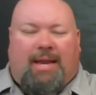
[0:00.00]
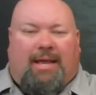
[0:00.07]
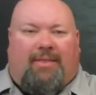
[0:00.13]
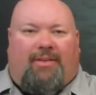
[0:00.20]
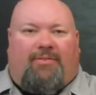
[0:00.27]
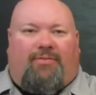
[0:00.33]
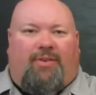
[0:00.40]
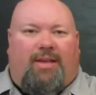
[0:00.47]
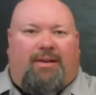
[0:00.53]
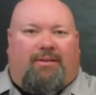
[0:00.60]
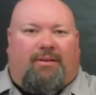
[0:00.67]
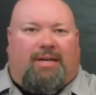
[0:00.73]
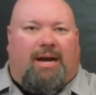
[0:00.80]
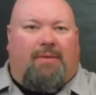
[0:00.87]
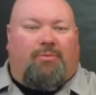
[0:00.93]
Now, this
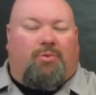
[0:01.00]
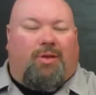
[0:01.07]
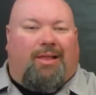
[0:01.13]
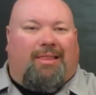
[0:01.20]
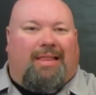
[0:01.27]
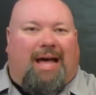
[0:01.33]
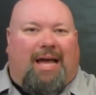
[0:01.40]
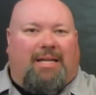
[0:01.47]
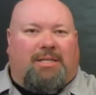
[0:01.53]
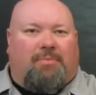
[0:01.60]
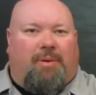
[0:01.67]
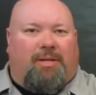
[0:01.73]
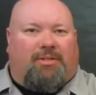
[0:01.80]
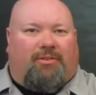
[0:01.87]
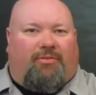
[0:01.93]
vehicle comes with a lot of
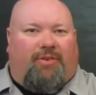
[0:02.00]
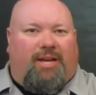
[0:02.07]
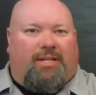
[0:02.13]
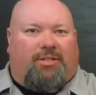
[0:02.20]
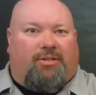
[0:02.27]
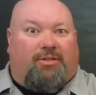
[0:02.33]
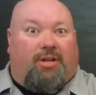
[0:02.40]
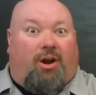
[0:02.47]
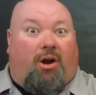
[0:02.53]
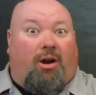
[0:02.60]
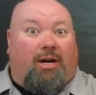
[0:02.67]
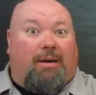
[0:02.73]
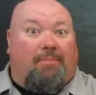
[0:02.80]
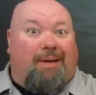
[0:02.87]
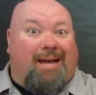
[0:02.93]
special features that
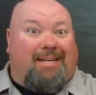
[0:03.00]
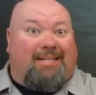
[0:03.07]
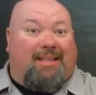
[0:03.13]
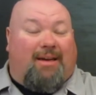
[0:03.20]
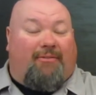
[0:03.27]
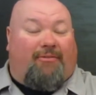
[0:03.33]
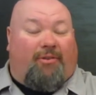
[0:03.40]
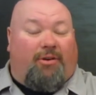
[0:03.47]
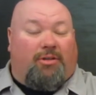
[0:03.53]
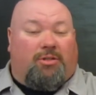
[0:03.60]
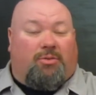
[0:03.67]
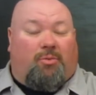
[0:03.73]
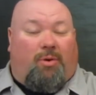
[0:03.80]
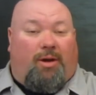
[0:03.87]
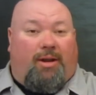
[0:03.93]
harken back to that
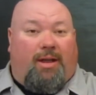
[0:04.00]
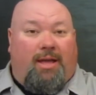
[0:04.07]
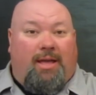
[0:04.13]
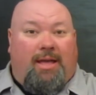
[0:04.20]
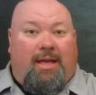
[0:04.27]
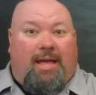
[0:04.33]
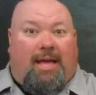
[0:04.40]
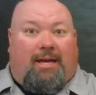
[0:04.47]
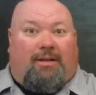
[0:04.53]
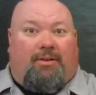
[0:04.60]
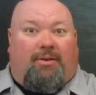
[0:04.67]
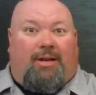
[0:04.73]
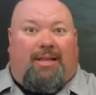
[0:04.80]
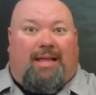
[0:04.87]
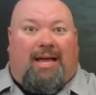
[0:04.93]
first one,
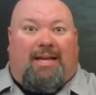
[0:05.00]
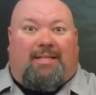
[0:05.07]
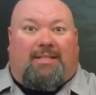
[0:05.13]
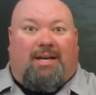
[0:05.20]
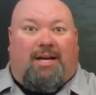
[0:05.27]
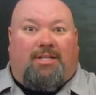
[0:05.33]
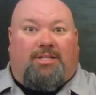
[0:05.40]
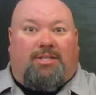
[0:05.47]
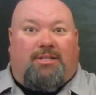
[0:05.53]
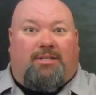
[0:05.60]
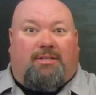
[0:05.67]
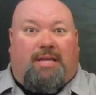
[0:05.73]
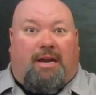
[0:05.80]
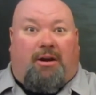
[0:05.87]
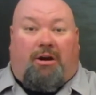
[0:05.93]
including a lot of
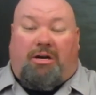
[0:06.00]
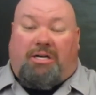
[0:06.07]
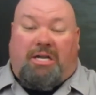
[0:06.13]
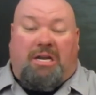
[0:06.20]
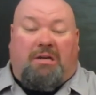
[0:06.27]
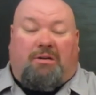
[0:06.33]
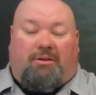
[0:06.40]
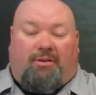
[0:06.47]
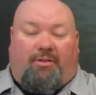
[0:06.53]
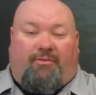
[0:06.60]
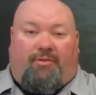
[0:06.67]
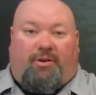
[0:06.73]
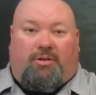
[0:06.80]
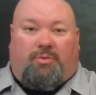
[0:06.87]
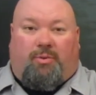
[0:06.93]
touches that are identical to the
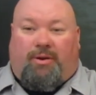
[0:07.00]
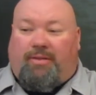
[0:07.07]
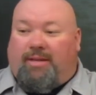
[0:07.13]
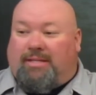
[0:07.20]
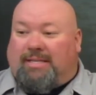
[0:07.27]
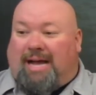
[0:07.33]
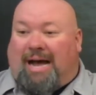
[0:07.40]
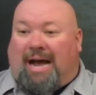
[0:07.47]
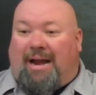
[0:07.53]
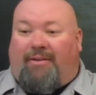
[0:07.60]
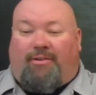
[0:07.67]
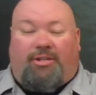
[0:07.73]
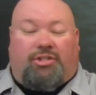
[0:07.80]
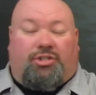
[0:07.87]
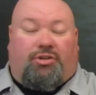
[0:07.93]
first one. This
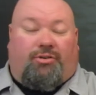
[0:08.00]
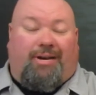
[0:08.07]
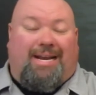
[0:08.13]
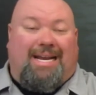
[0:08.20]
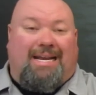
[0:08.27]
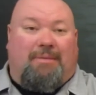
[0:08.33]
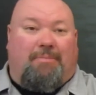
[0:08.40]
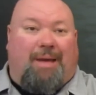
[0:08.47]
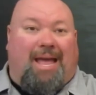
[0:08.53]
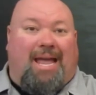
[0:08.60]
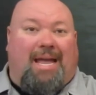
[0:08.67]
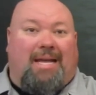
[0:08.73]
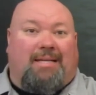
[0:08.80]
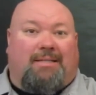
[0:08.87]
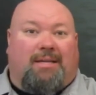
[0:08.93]
Irish green
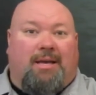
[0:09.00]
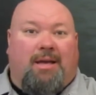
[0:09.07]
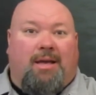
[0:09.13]
paint,